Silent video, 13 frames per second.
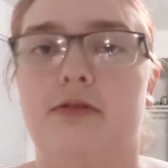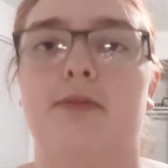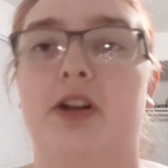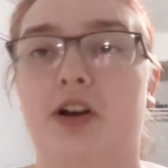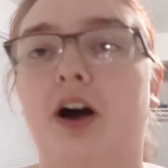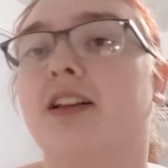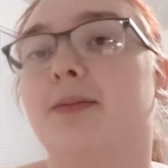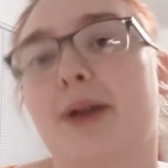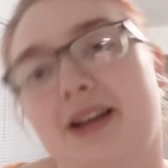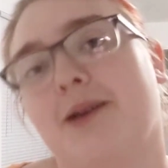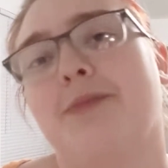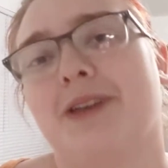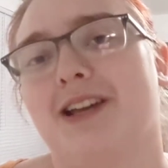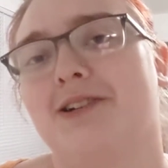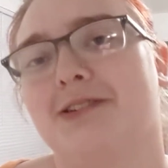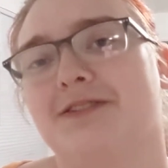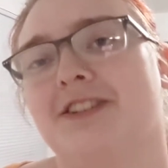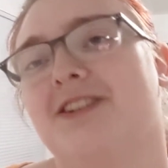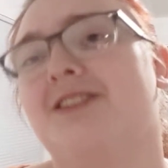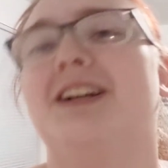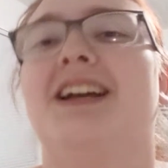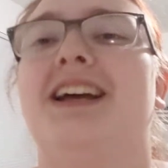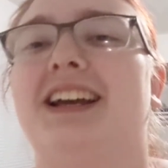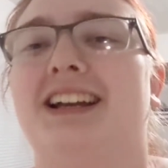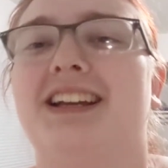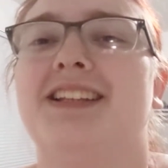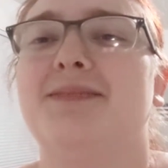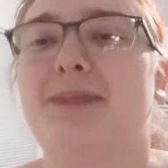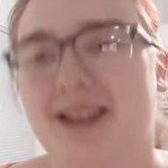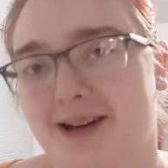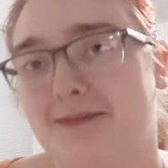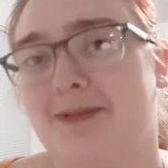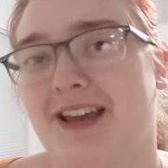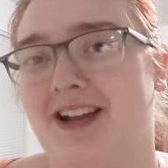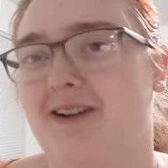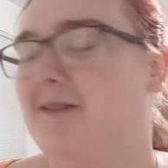I'm going to call it my cupcake review. It's my cupcake